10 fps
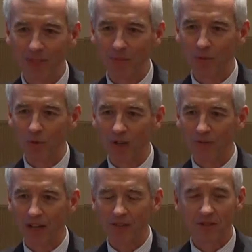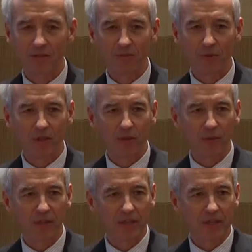People who have lots of
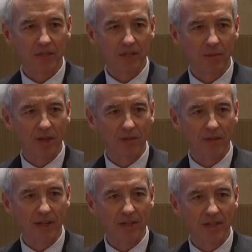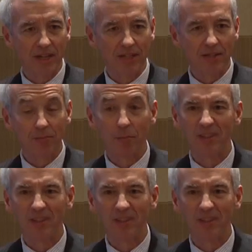critical things to say about the United States,